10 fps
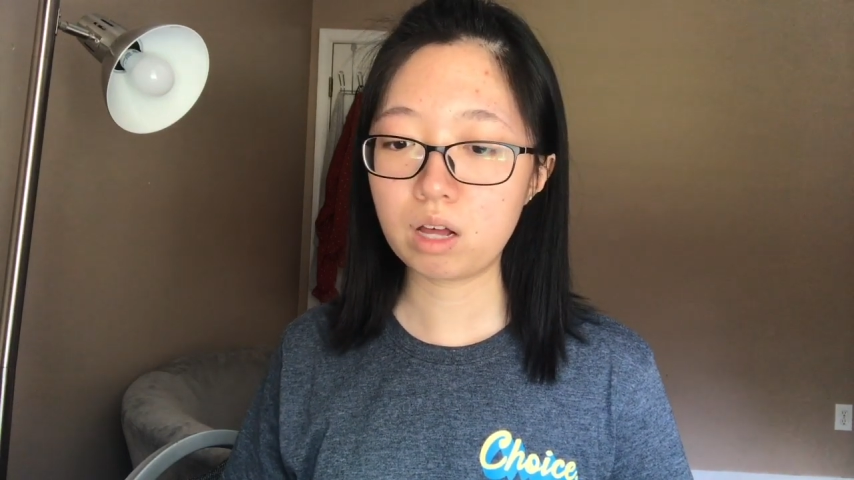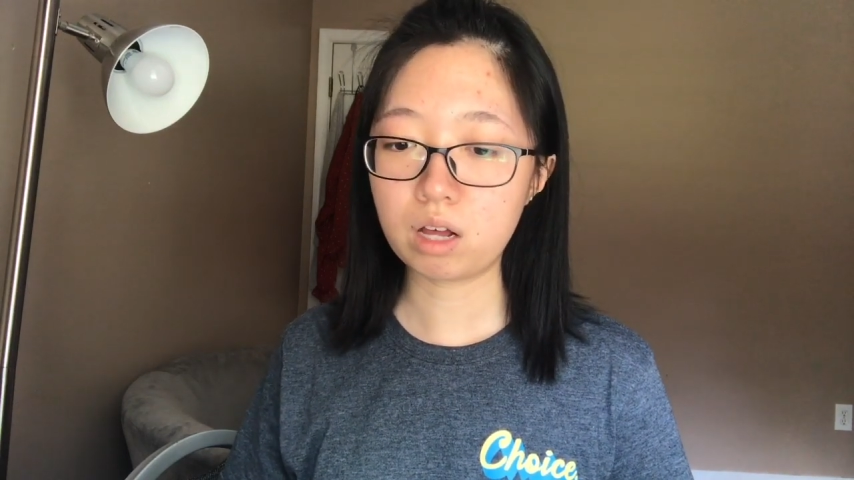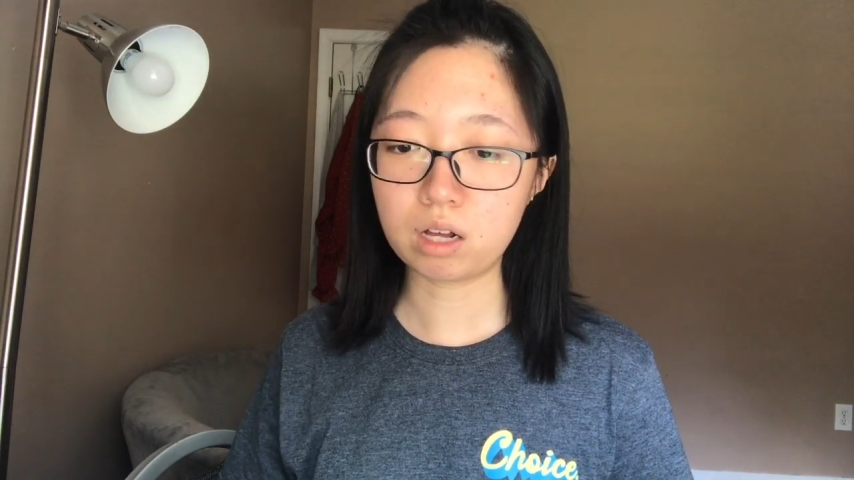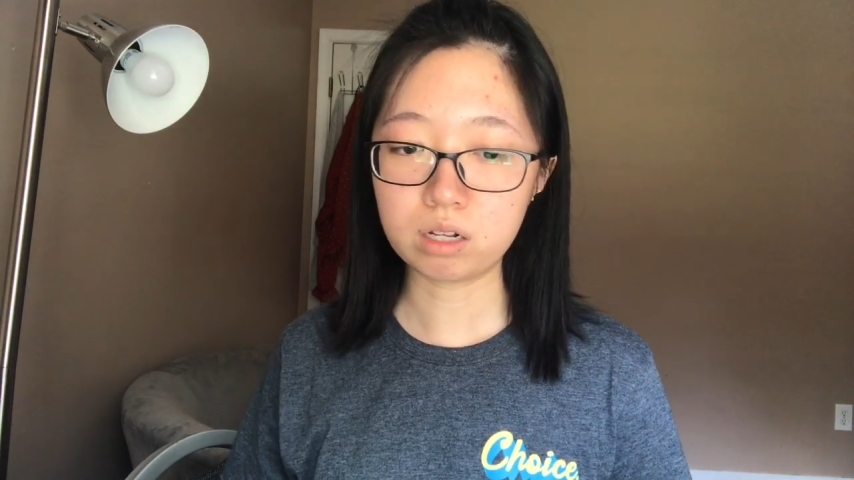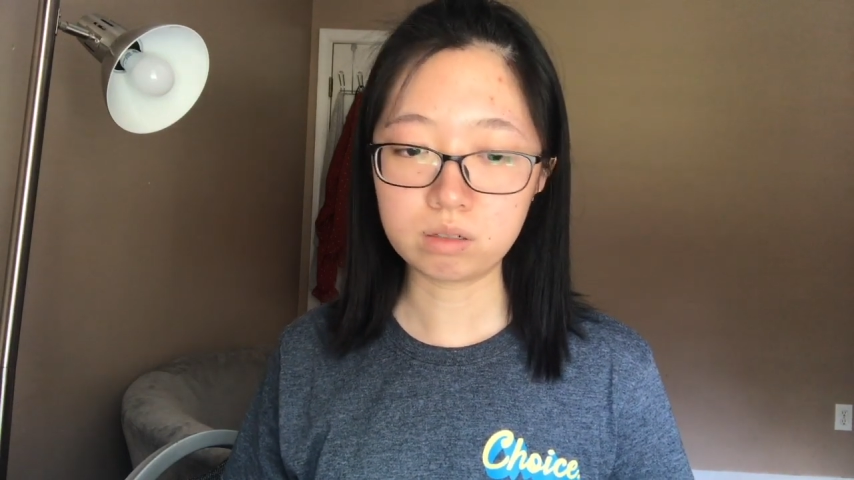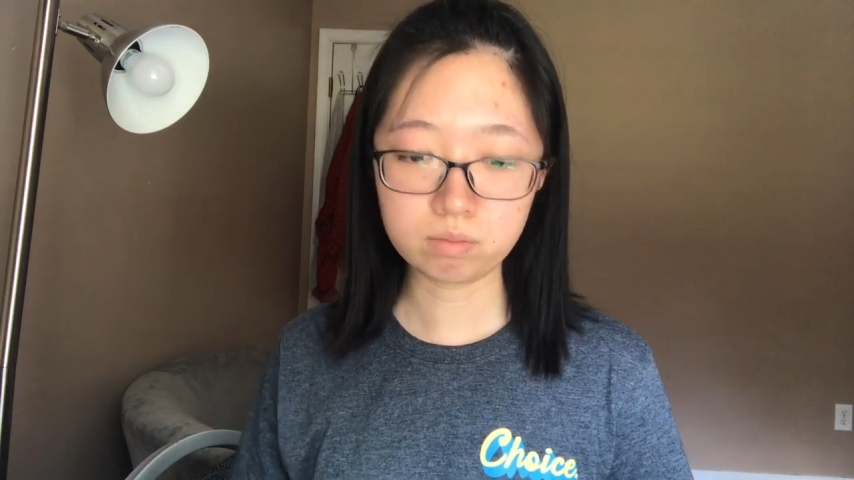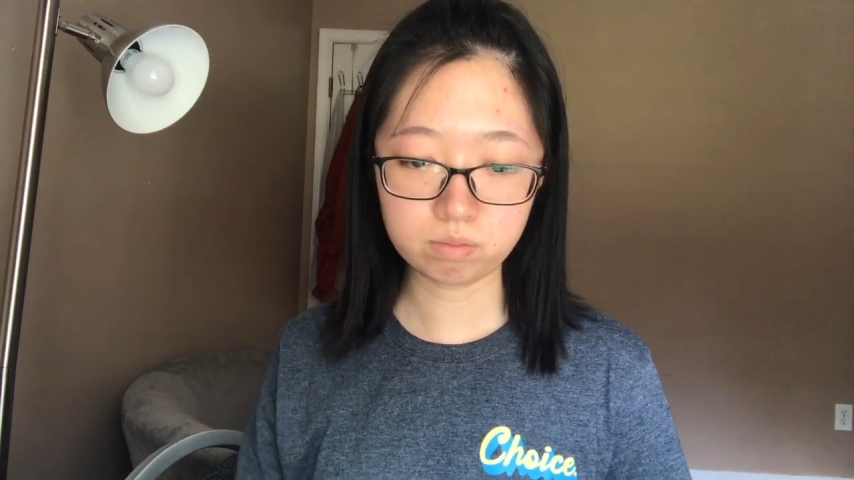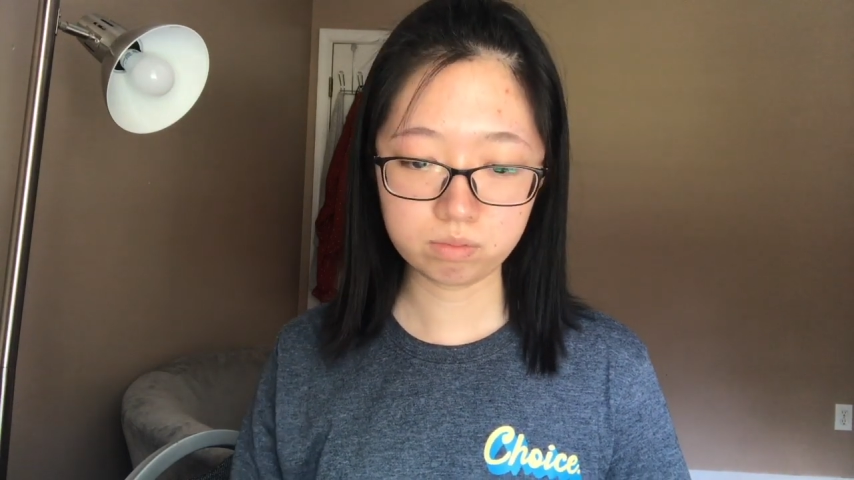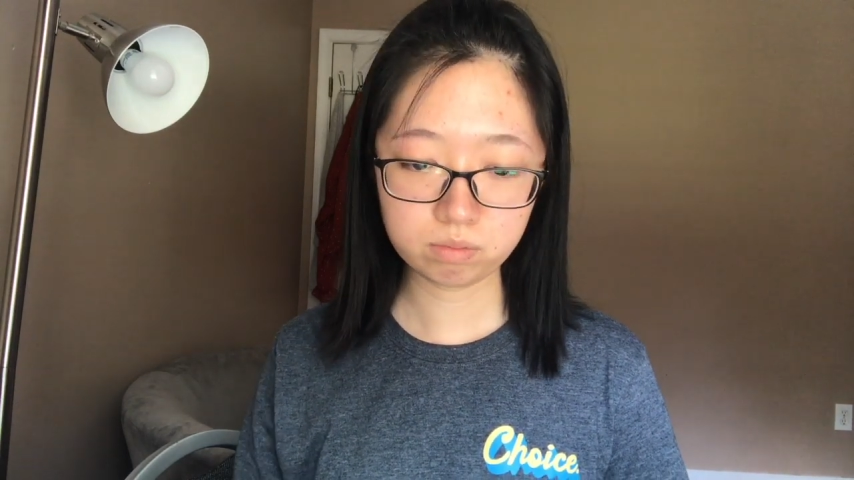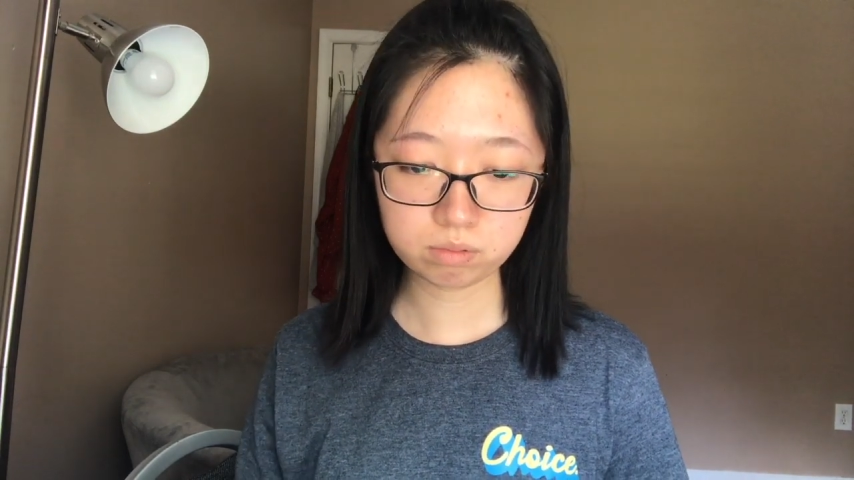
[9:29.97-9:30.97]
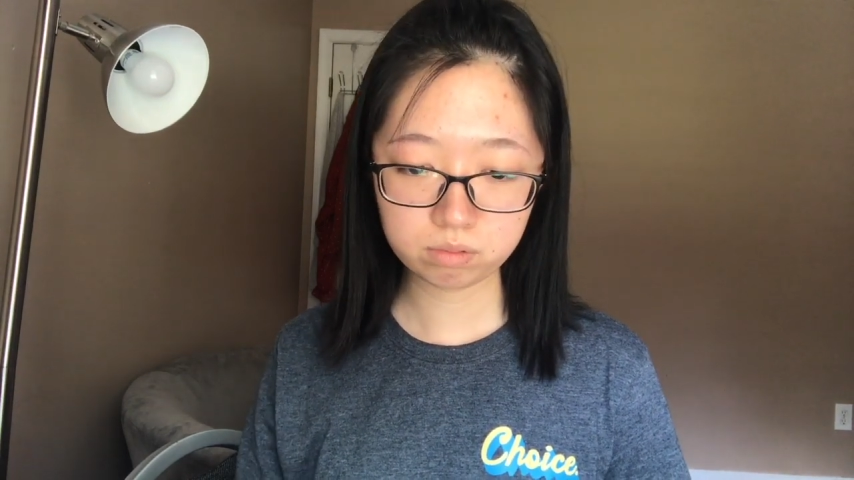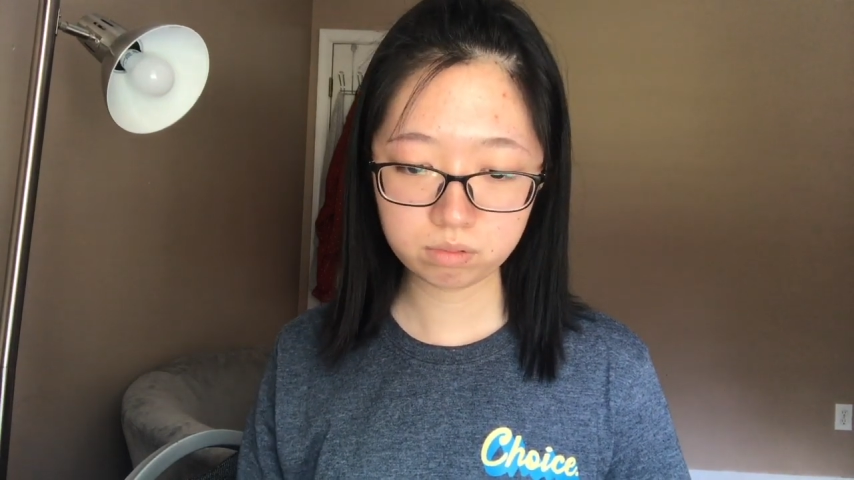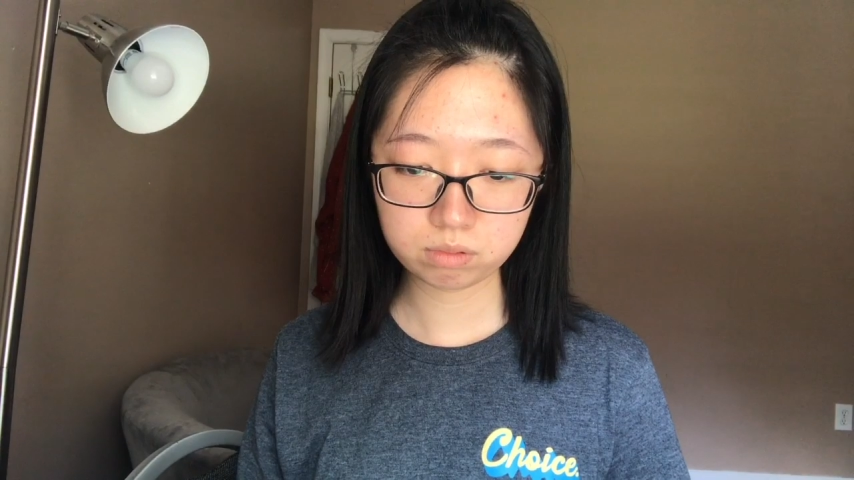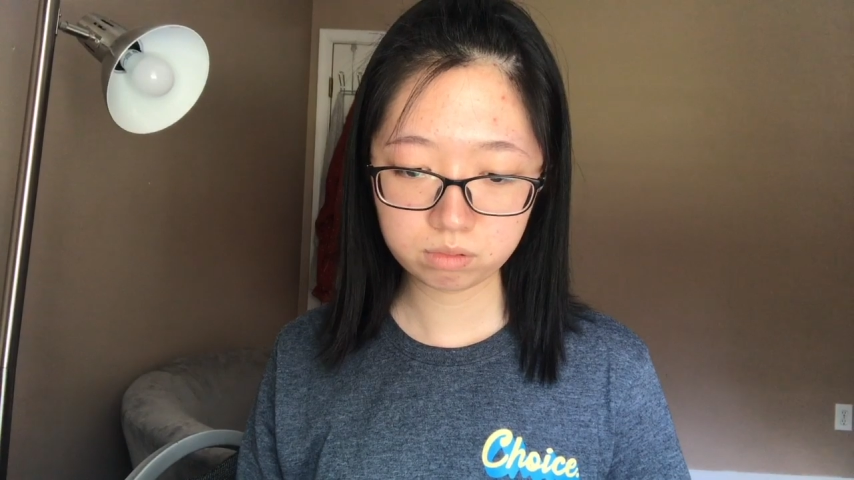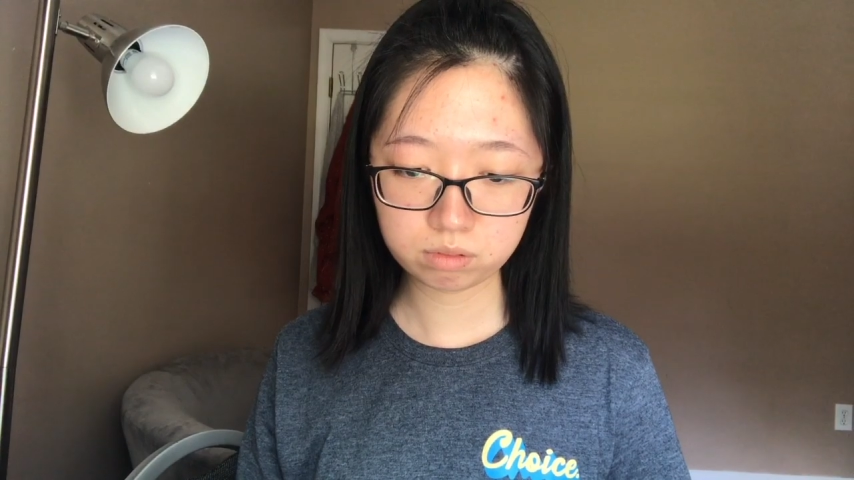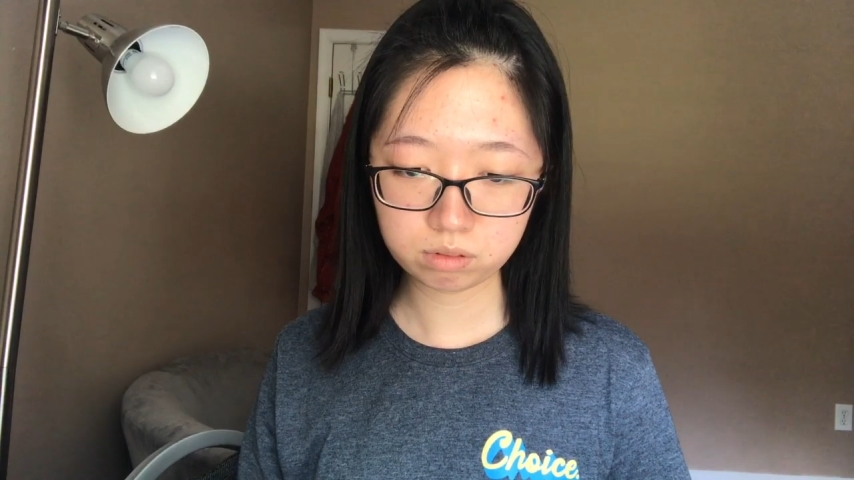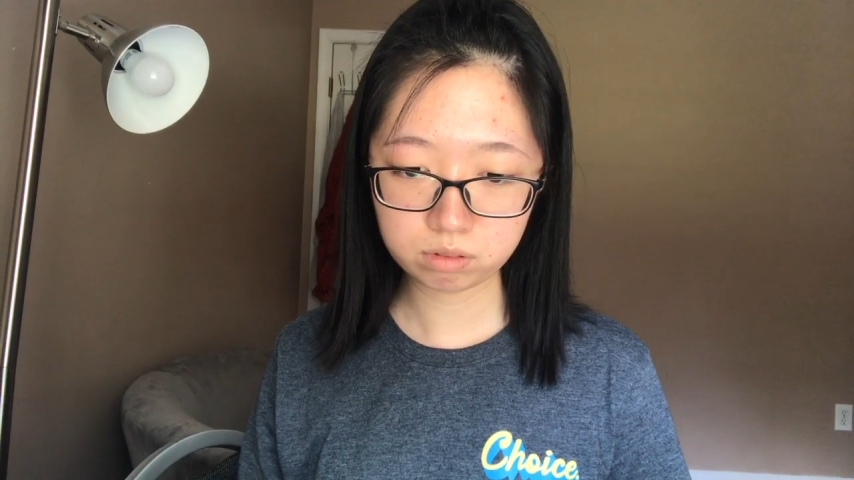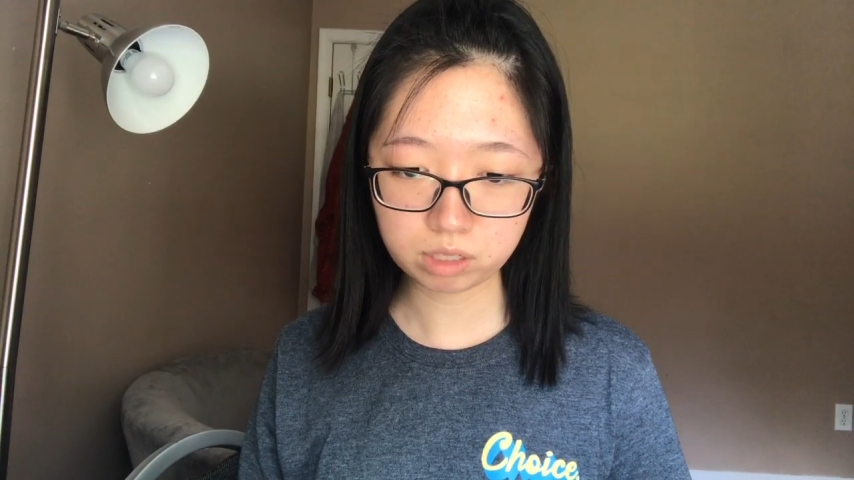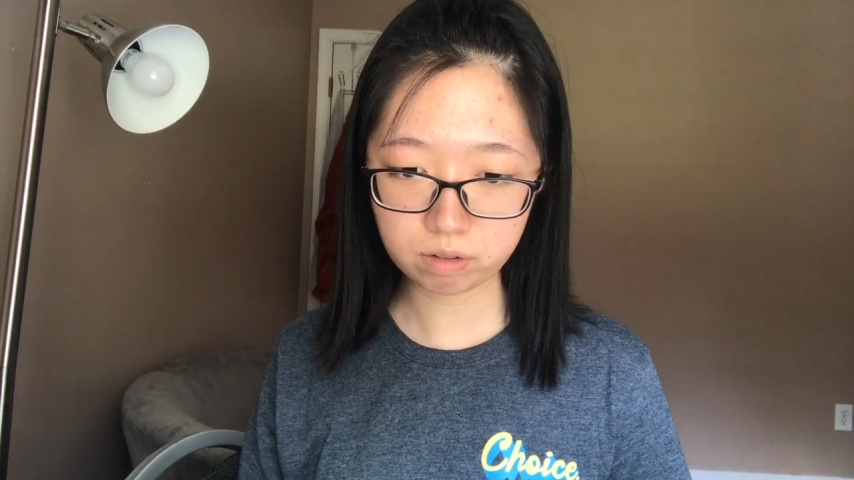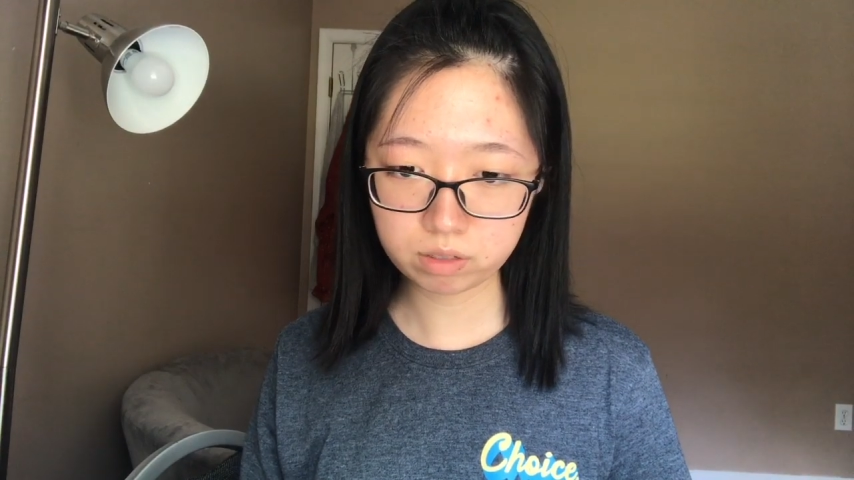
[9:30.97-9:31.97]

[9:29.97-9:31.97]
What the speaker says: that